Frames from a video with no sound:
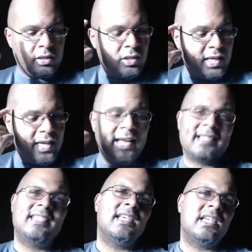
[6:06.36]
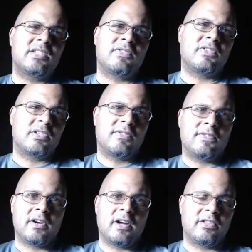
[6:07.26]
You can get ideas
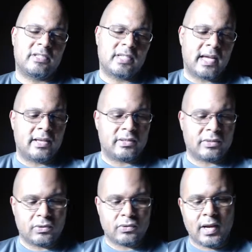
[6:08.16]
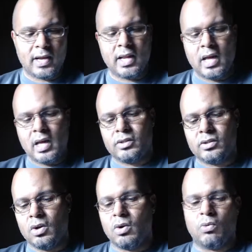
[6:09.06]
for other side hustles, right?
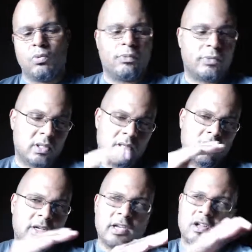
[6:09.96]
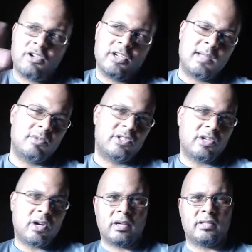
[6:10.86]
So look at all your neighbor's
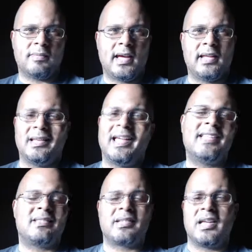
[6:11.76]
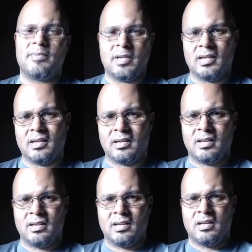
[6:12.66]
yards, man. Landscaping,
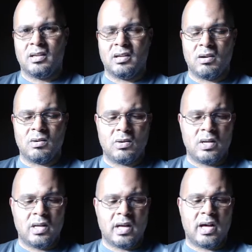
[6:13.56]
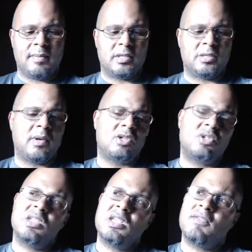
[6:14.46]
you know?
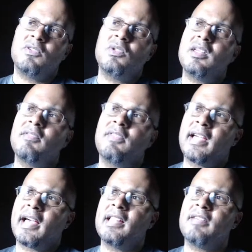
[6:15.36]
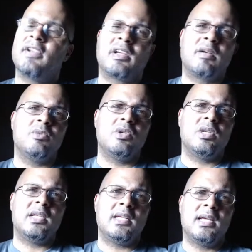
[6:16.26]
Especially if you live, like I live in a
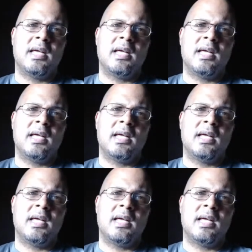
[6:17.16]
community,